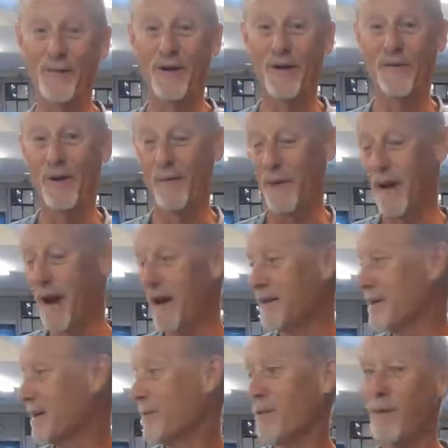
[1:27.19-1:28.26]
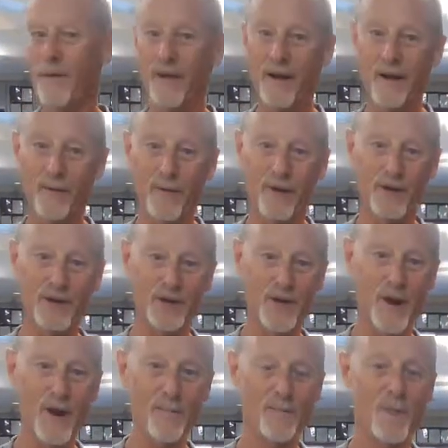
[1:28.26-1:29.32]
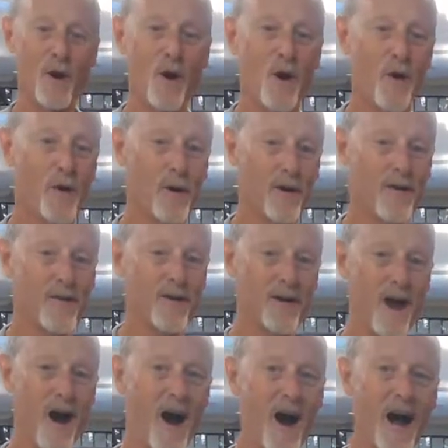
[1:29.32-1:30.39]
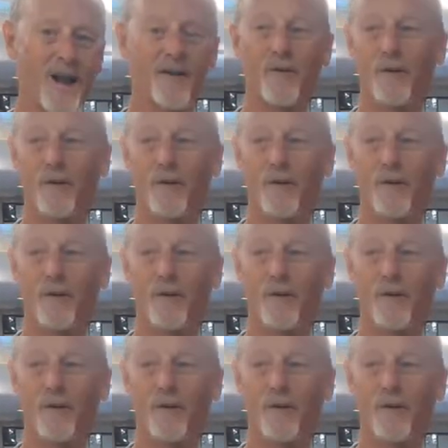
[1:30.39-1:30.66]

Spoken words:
If you're behind someone with anything sharp or anything hot,